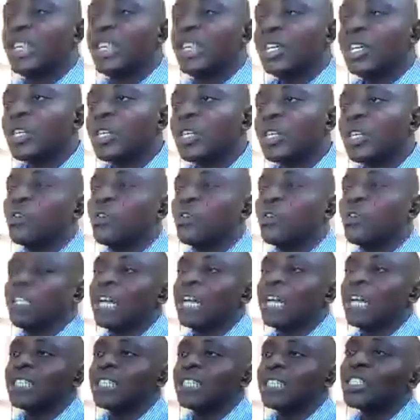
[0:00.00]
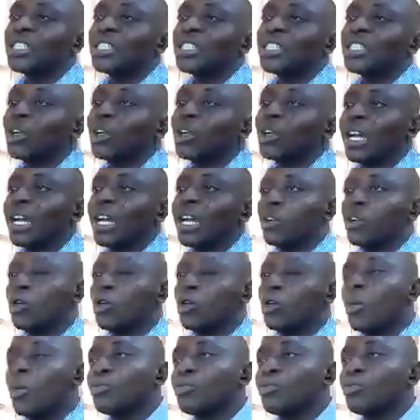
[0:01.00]
Thank you for the attention
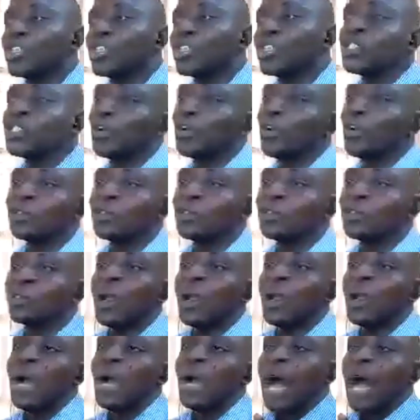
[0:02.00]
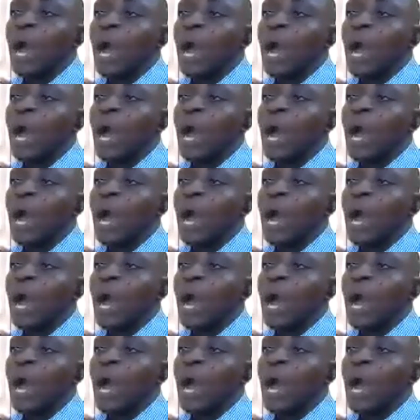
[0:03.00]
and your cooperation.